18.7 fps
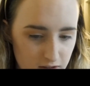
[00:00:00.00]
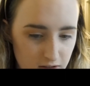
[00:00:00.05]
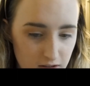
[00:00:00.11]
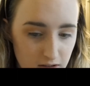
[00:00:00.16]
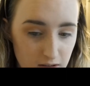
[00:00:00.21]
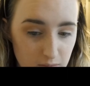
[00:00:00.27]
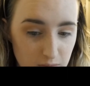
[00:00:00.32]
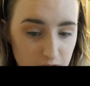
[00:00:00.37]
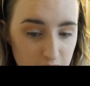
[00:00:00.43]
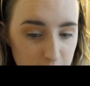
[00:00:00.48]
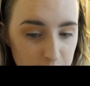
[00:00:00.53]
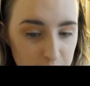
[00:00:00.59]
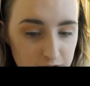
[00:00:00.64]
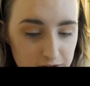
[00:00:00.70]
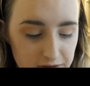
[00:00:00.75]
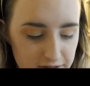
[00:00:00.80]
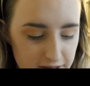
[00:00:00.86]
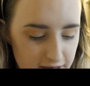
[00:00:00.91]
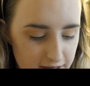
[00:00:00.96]
And I'm going to
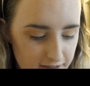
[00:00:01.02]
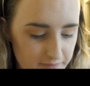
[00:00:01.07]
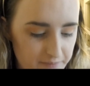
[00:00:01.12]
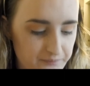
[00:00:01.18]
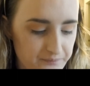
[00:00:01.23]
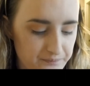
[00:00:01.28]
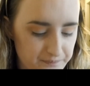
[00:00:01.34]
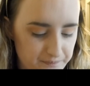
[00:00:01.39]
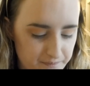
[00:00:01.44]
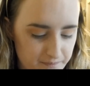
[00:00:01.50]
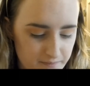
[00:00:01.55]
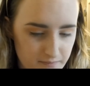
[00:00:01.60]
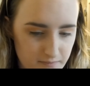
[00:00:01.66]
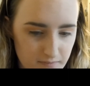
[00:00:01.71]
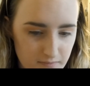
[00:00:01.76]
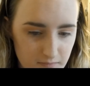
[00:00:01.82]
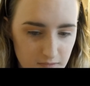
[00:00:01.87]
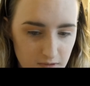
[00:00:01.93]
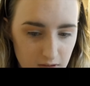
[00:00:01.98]
put that
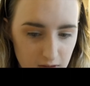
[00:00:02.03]
a